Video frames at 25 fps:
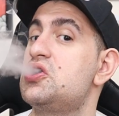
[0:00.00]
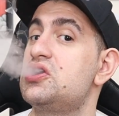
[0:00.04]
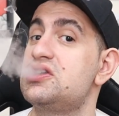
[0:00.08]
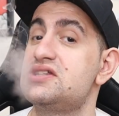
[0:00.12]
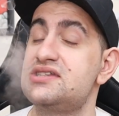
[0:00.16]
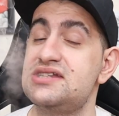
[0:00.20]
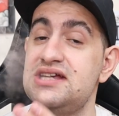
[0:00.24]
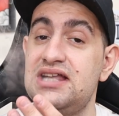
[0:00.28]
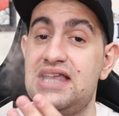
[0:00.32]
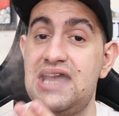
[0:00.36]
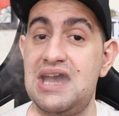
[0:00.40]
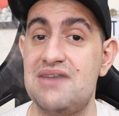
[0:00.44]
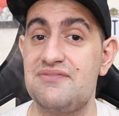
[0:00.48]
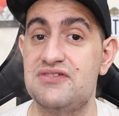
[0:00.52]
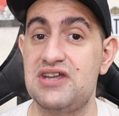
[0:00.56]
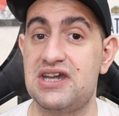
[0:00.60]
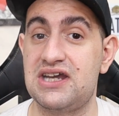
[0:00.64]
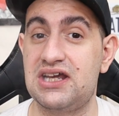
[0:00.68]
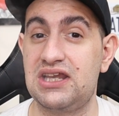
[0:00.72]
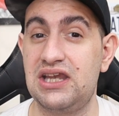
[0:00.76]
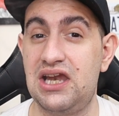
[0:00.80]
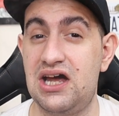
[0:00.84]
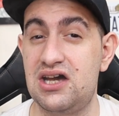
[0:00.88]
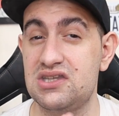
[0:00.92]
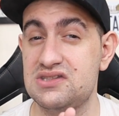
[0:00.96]
Still have the
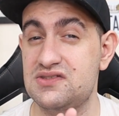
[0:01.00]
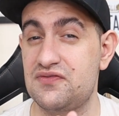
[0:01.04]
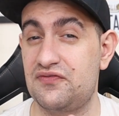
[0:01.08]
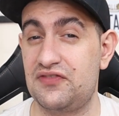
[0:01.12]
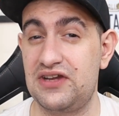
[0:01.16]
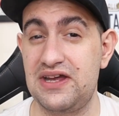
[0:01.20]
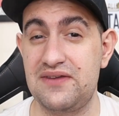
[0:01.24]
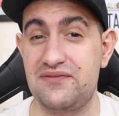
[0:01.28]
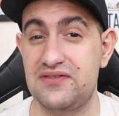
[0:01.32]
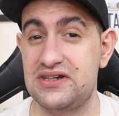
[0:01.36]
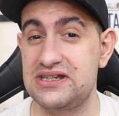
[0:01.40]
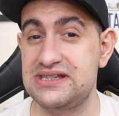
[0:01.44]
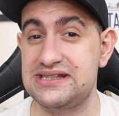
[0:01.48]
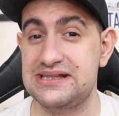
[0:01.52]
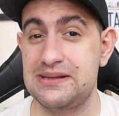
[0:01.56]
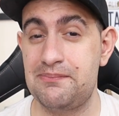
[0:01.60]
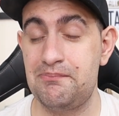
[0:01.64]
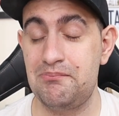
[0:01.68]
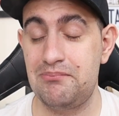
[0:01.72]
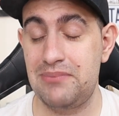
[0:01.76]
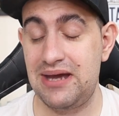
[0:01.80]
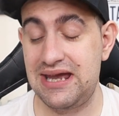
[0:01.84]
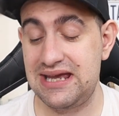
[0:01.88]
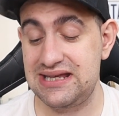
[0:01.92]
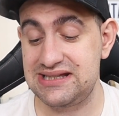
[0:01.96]
Klaus flavor, is
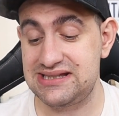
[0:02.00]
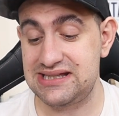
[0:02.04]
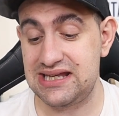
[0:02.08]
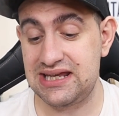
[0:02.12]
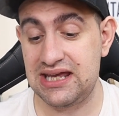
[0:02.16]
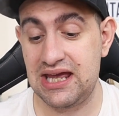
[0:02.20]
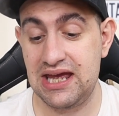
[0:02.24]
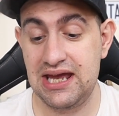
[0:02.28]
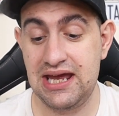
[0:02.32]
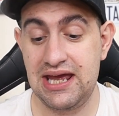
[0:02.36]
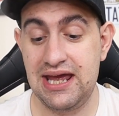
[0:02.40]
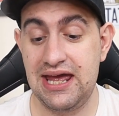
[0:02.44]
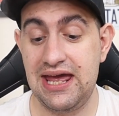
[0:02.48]
amazing,